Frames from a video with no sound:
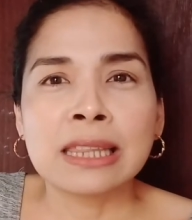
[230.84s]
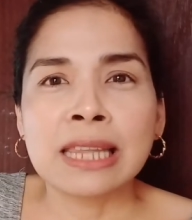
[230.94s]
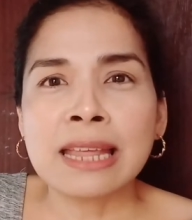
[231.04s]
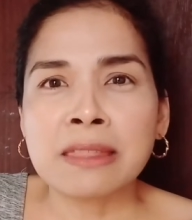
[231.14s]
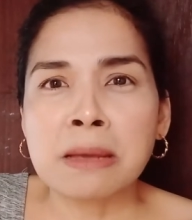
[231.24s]

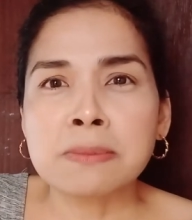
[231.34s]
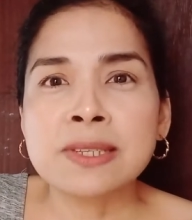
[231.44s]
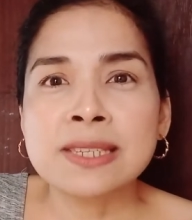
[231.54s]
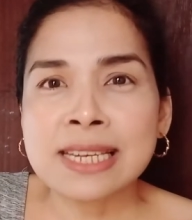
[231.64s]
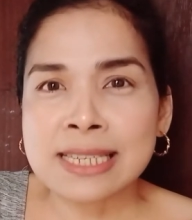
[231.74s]
let them
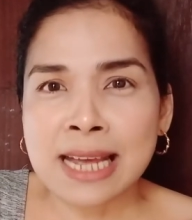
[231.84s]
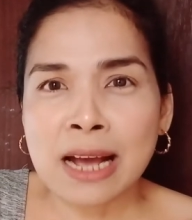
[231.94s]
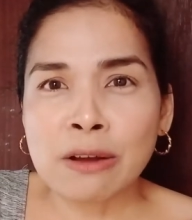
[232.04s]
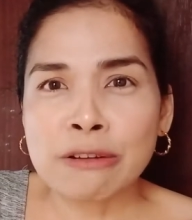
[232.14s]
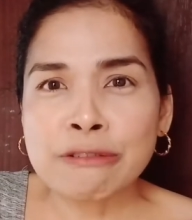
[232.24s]
sit
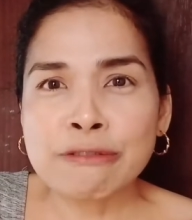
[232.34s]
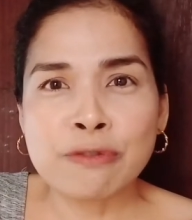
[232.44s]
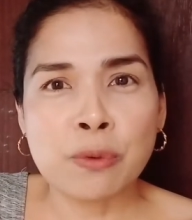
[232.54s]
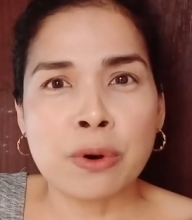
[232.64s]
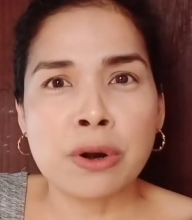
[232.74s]
down
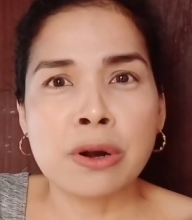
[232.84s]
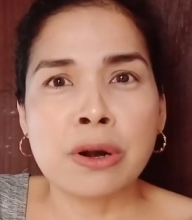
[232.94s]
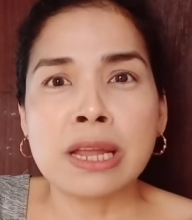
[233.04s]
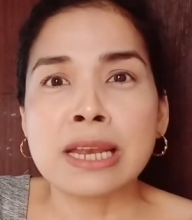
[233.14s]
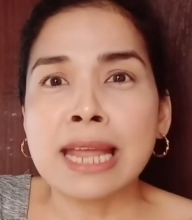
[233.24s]
for
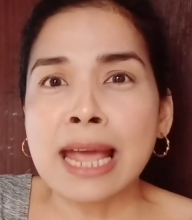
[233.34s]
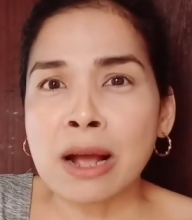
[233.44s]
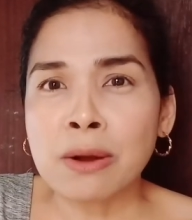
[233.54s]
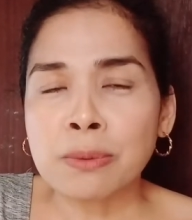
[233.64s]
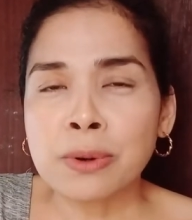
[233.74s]
an
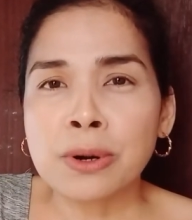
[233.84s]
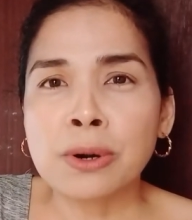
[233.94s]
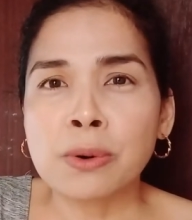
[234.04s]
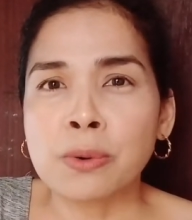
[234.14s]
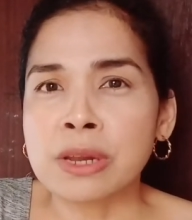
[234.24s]

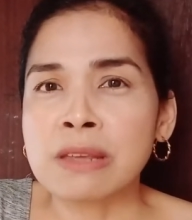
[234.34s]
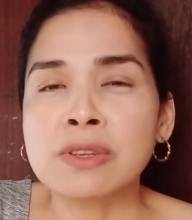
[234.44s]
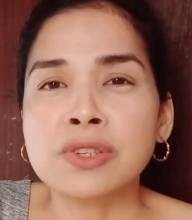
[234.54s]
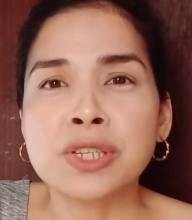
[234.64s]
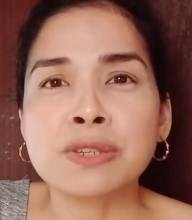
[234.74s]
hour or
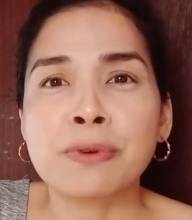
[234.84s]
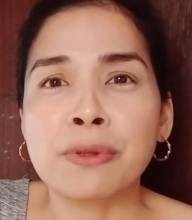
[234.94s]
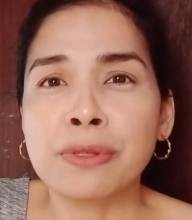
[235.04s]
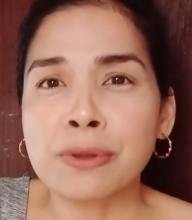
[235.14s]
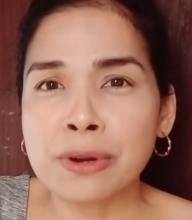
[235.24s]
even just for
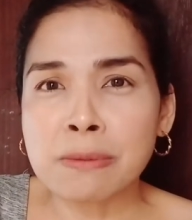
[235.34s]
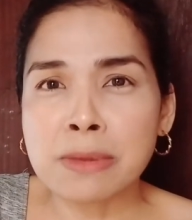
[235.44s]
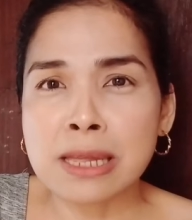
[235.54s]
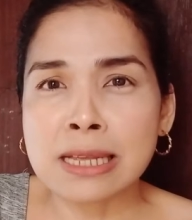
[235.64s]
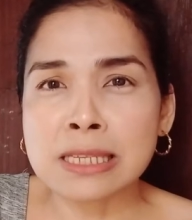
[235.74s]
30
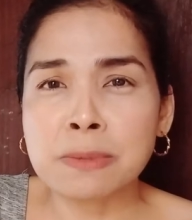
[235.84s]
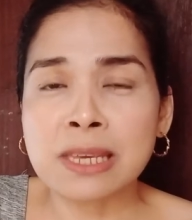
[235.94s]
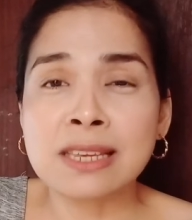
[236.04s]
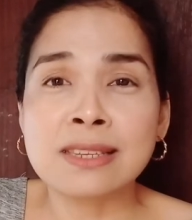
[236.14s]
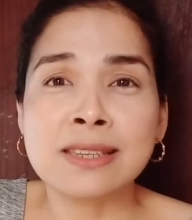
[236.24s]
minutes
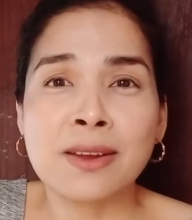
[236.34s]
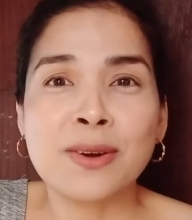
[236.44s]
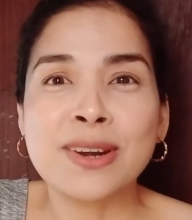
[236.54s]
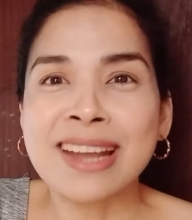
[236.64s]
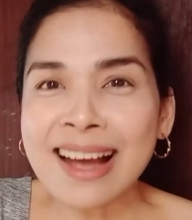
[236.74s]
because they
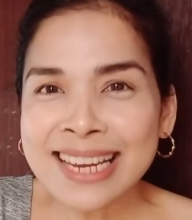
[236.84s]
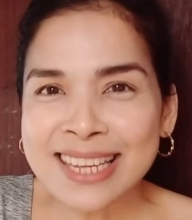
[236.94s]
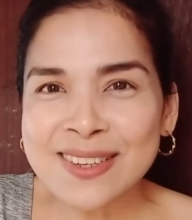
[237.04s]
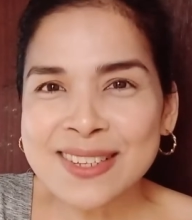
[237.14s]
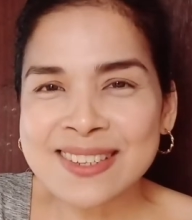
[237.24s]
are not
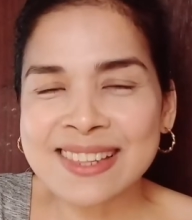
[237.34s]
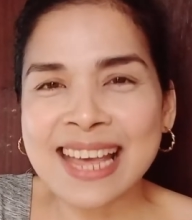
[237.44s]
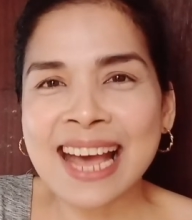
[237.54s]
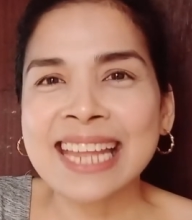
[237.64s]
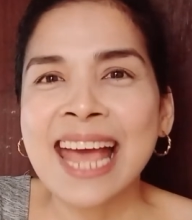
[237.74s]
used to
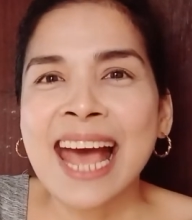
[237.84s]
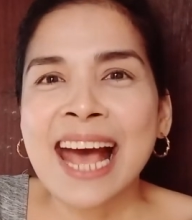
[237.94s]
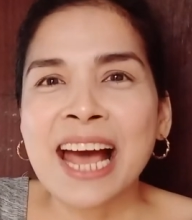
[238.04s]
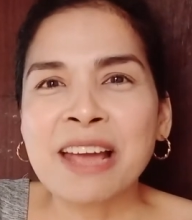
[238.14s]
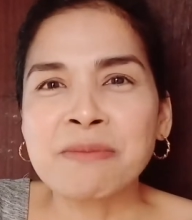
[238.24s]
that.
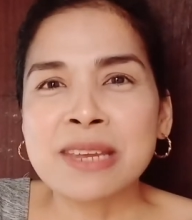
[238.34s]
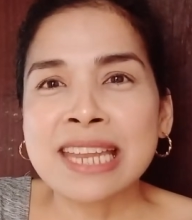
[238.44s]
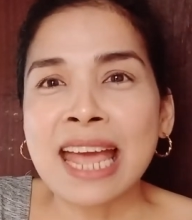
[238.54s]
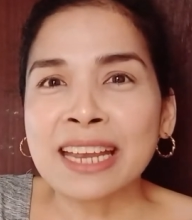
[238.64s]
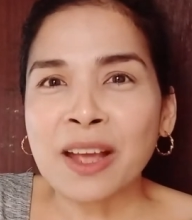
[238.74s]
I mean,
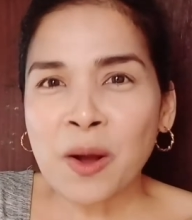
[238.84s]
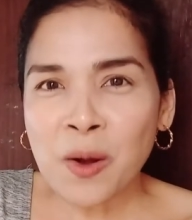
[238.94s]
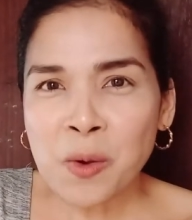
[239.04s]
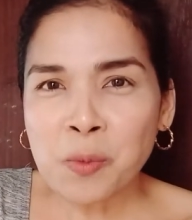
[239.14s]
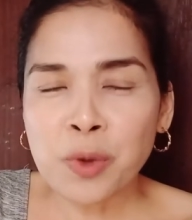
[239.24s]
at
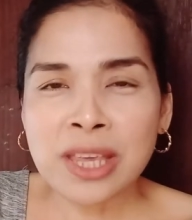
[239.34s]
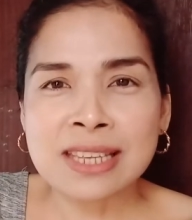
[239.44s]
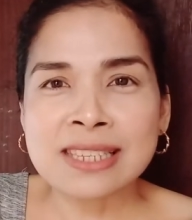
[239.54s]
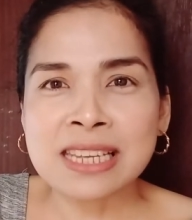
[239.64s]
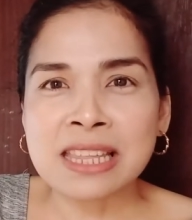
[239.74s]
home we
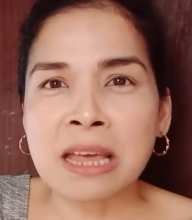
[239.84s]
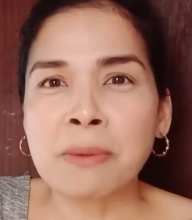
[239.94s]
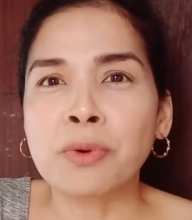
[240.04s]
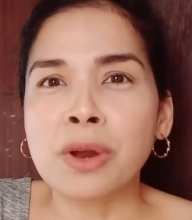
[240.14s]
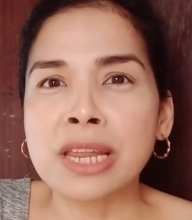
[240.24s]
can see them
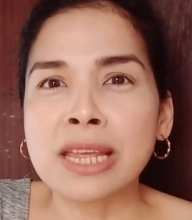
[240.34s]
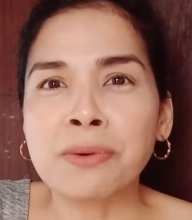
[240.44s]
running